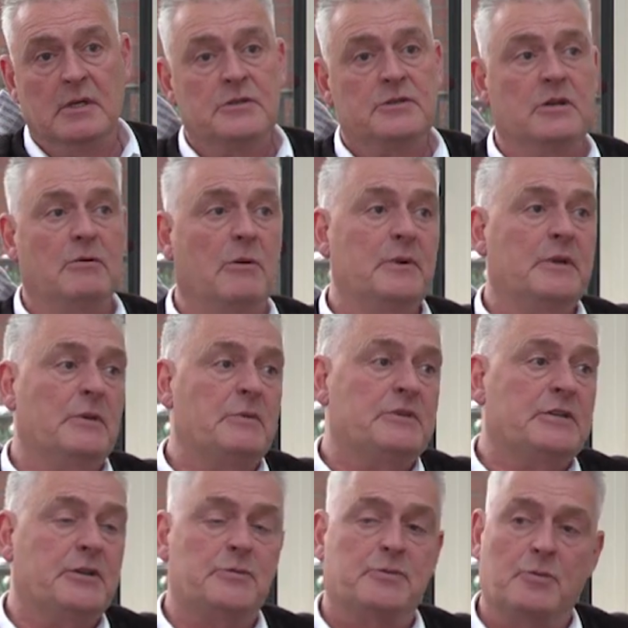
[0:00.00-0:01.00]
So what we did, we
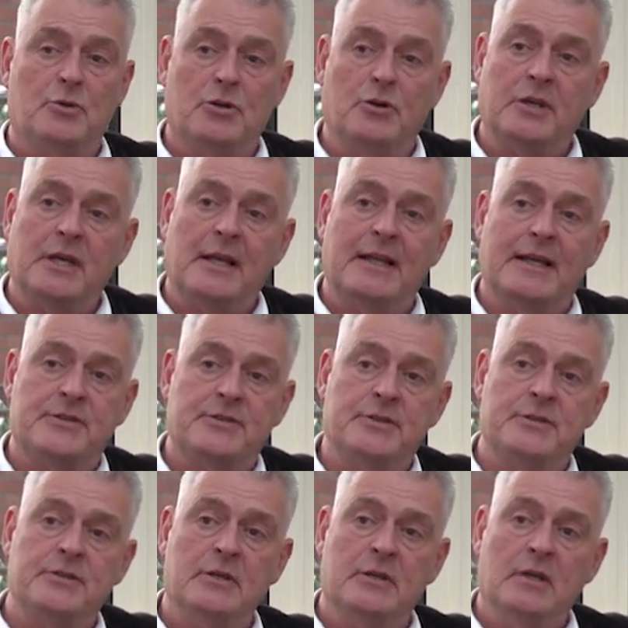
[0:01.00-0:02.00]
set up some cooking
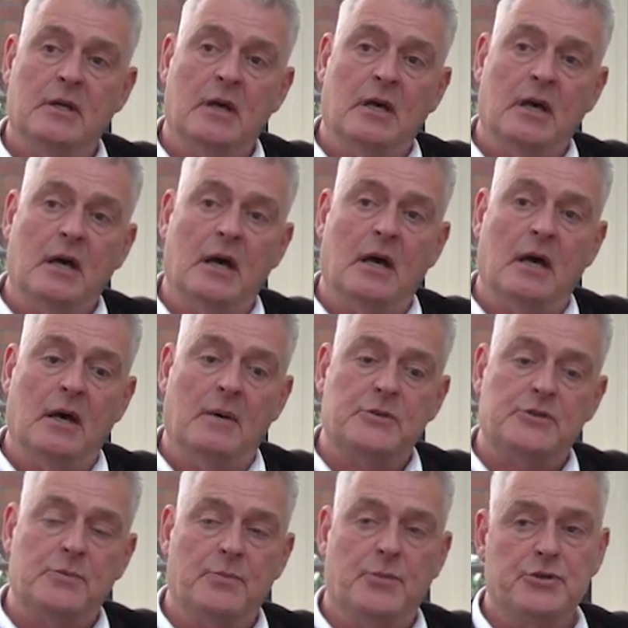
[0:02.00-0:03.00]
classes
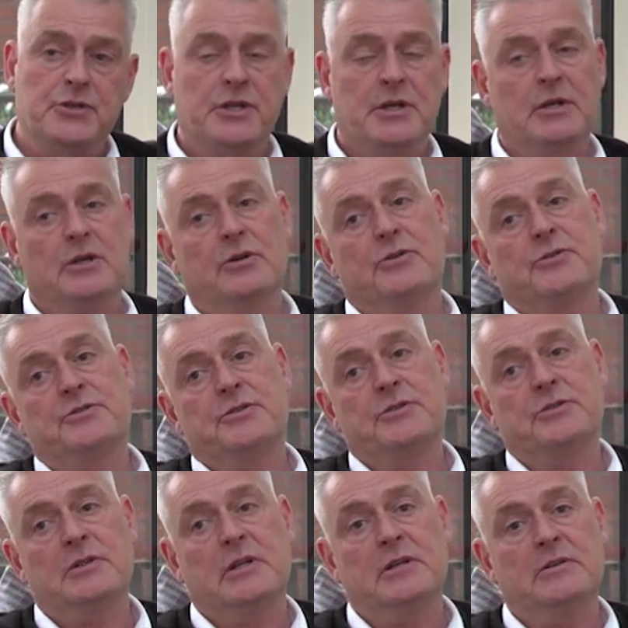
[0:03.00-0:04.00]
and some budgeting
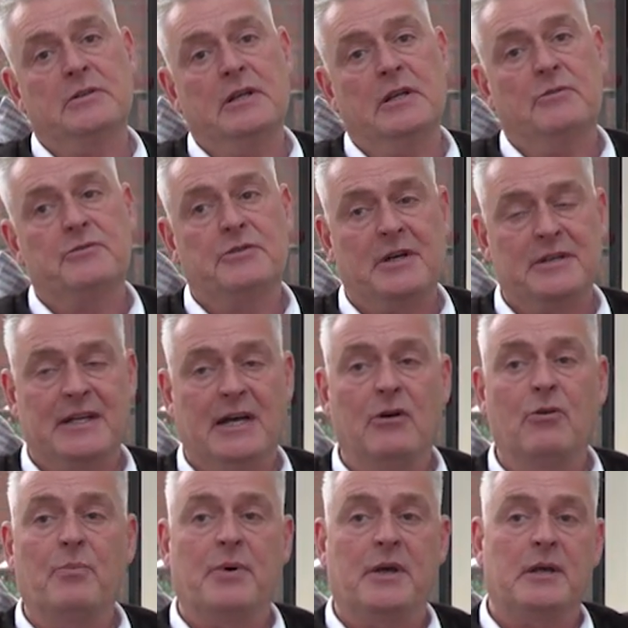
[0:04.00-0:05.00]
courses and, trying to
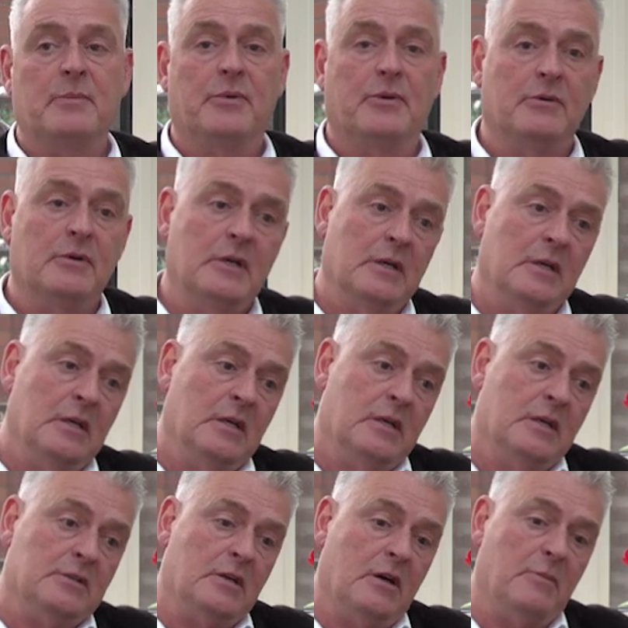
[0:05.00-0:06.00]
help people.
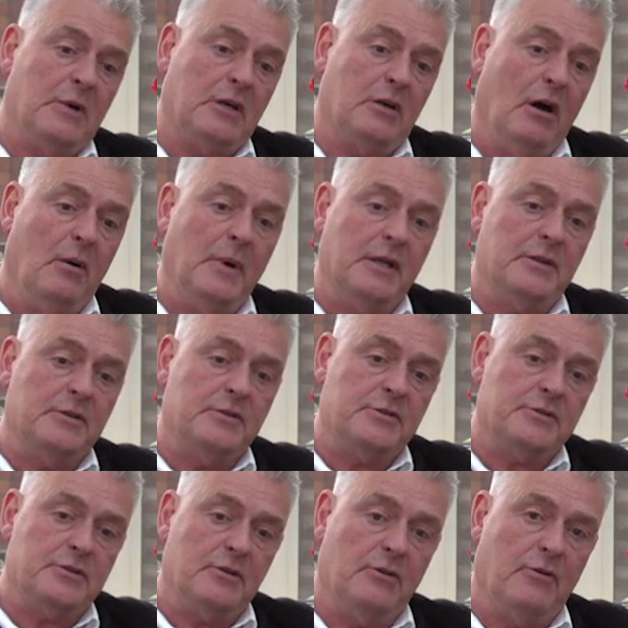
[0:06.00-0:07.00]
So my
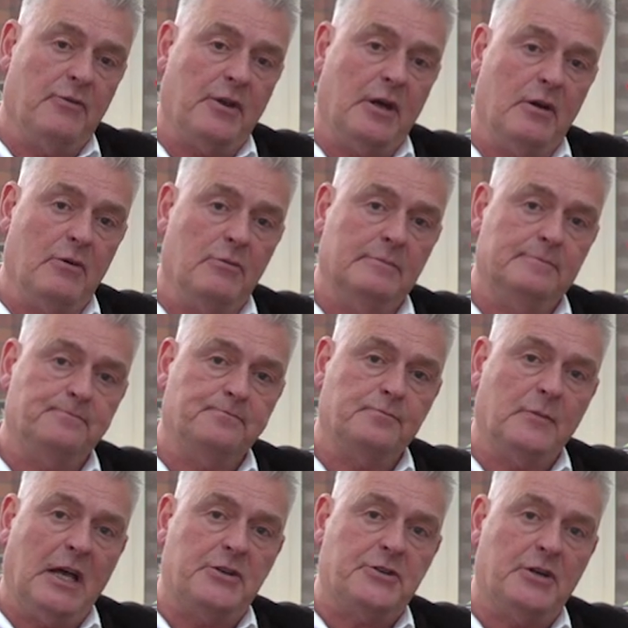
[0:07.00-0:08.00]
comments, although
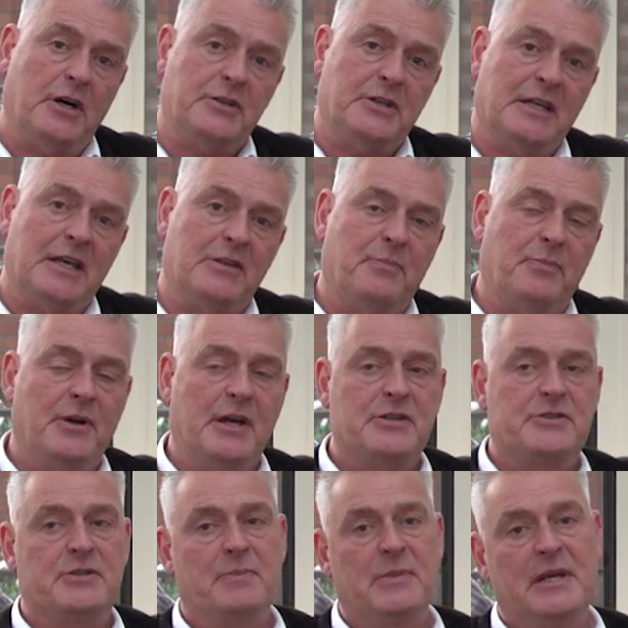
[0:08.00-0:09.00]
I tried to get the
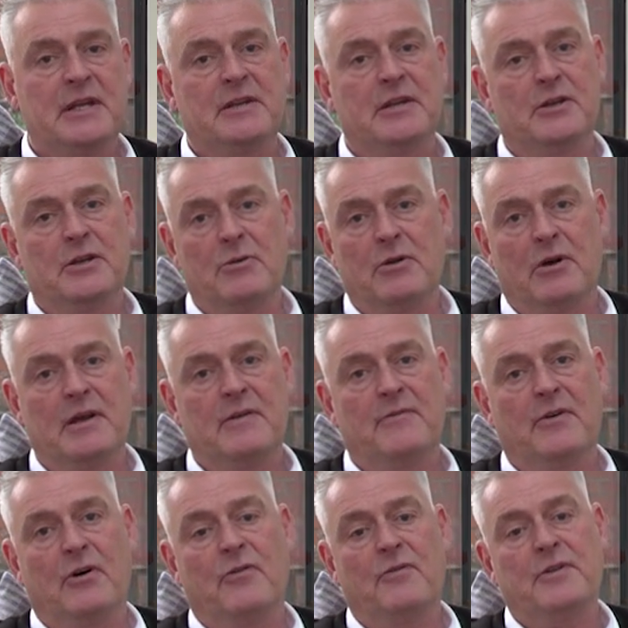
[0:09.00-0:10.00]
press, the media, you lot
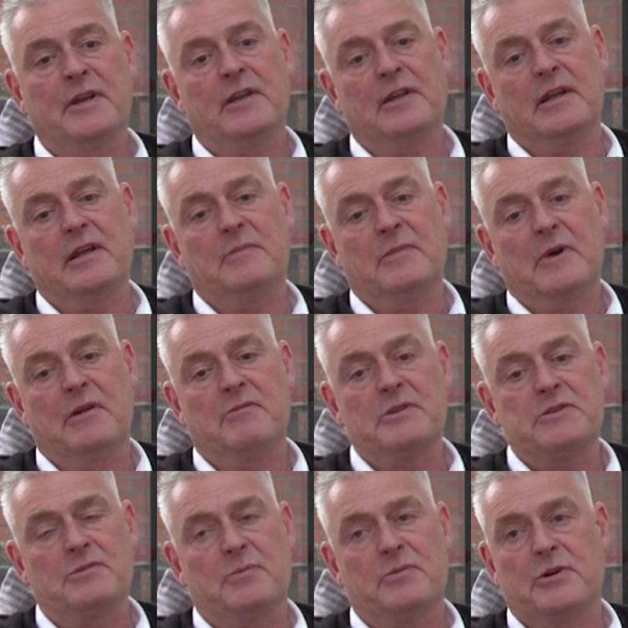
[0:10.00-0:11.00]
involved in my
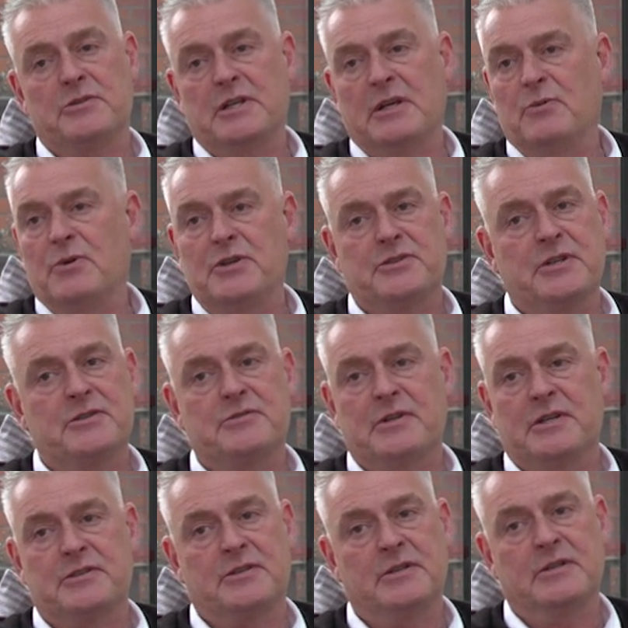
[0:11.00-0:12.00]
original project, weren't
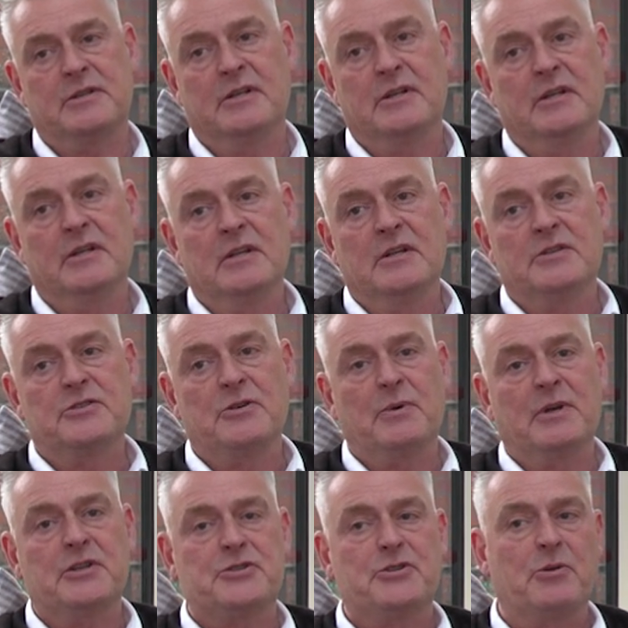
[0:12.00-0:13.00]
interested. So
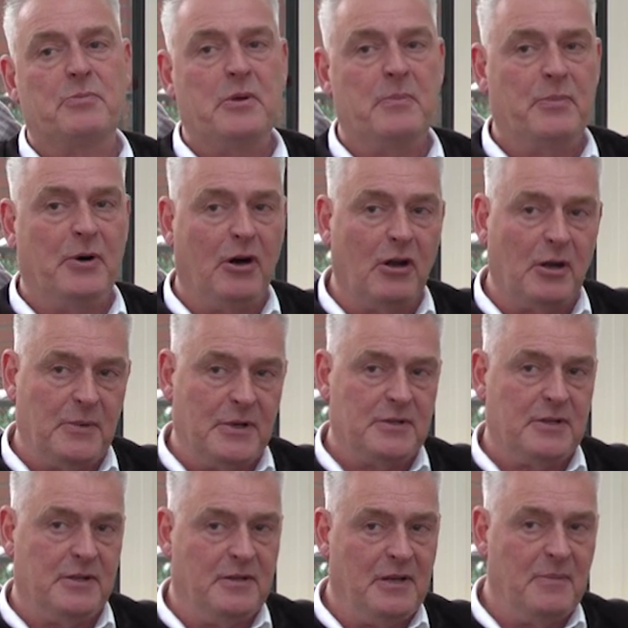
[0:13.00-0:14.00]
when I stood up in Parliament
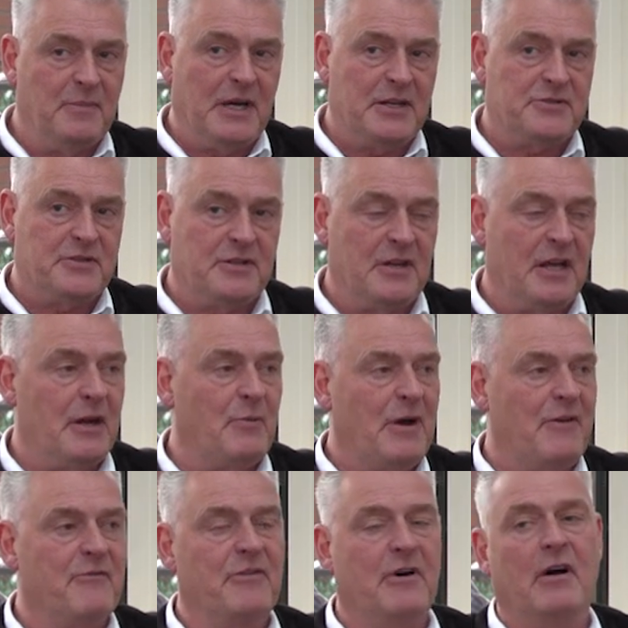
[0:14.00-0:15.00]
and mentioned it
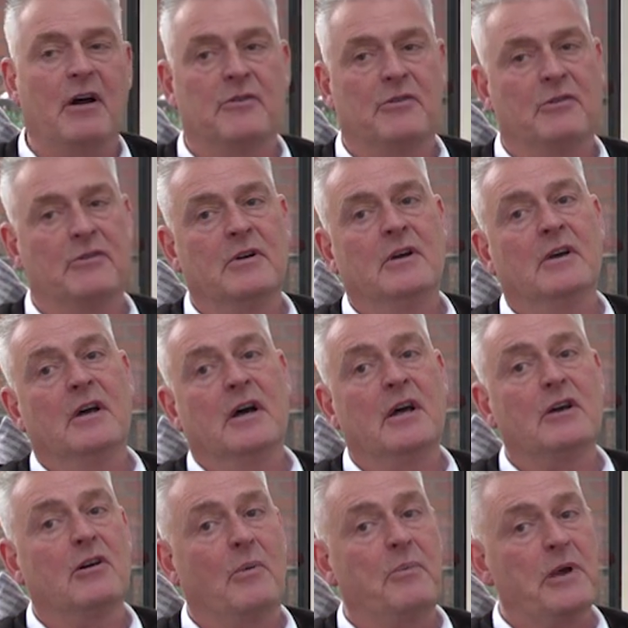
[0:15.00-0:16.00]
went viral
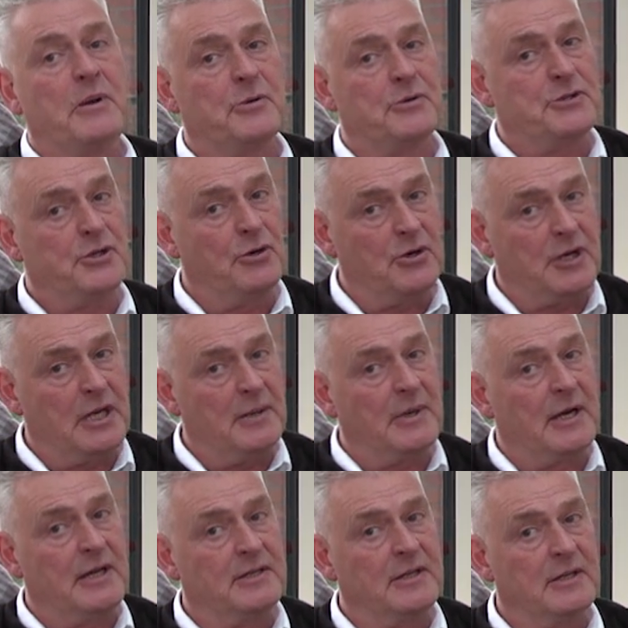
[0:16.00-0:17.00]
and got people talking
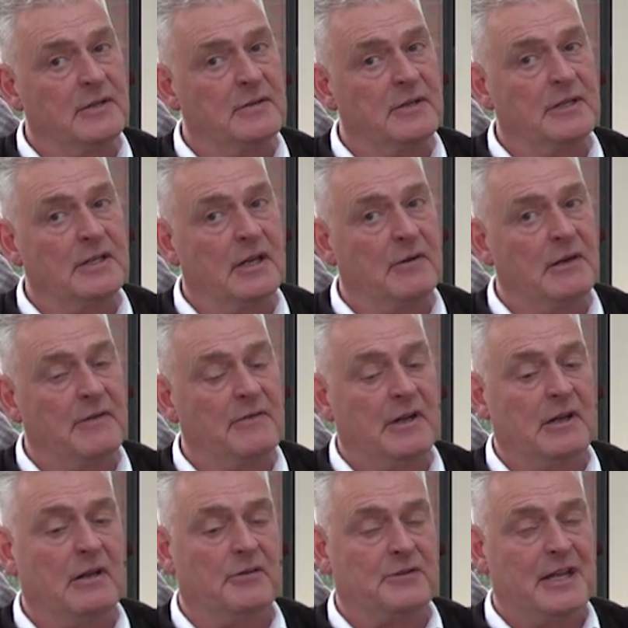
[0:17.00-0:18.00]
about it. And I've
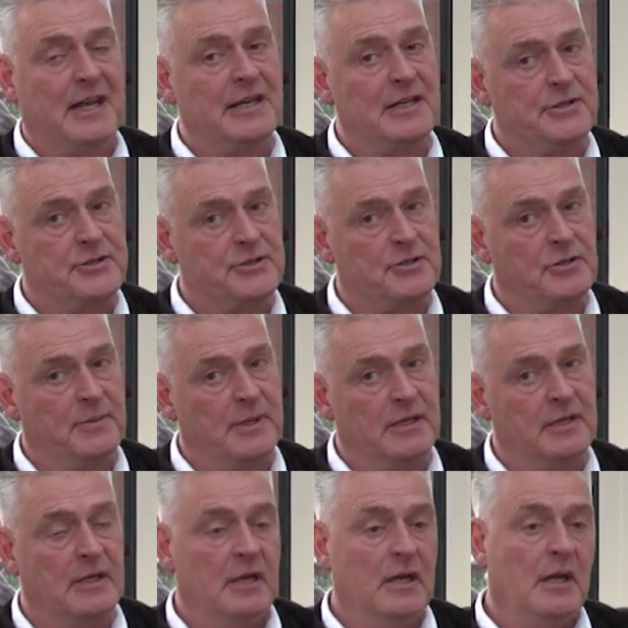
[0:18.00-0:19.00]
had a lot of haters come
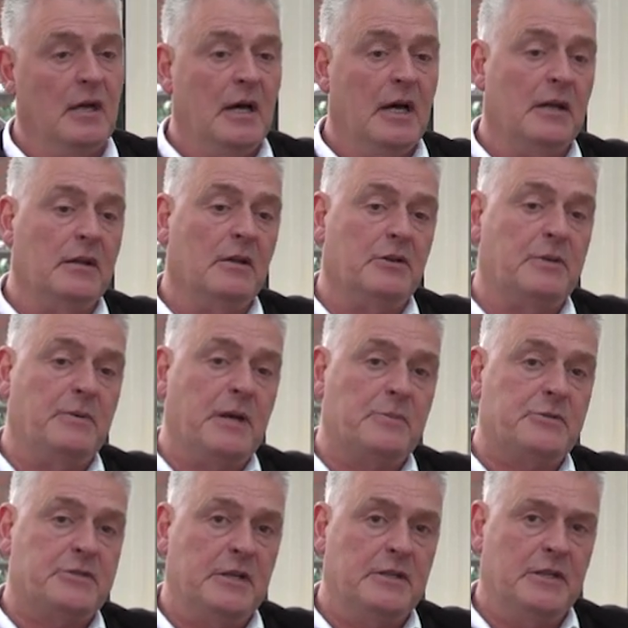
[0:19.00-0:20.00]
in and a lot of
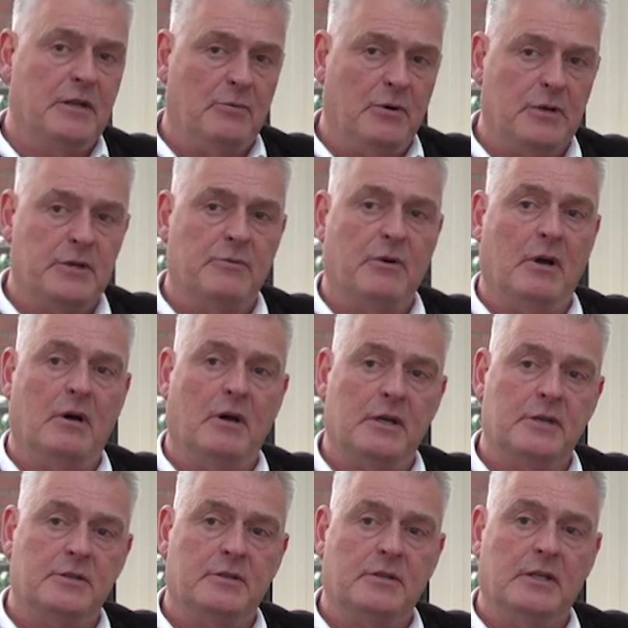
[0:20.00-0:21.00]
people saying, you know what, you're
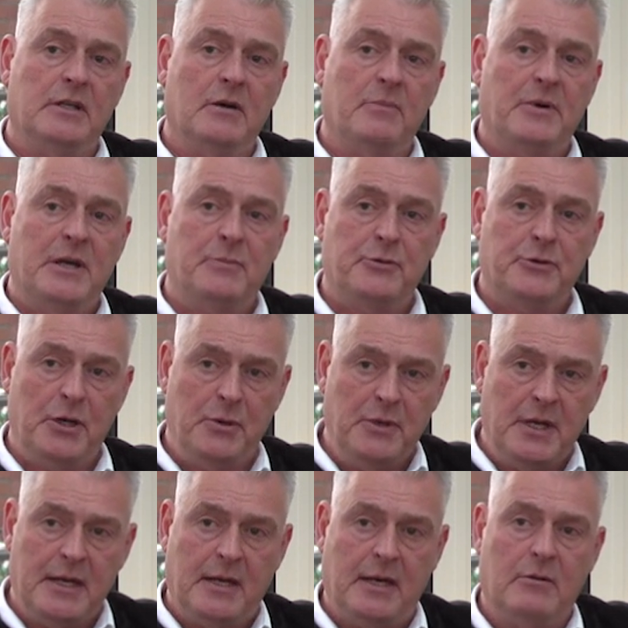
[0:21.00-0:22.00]
right. People do
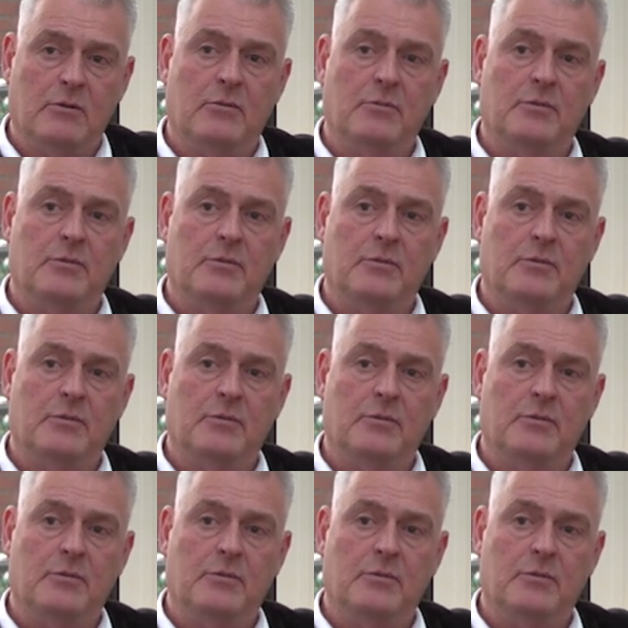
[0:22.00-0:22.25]
need help.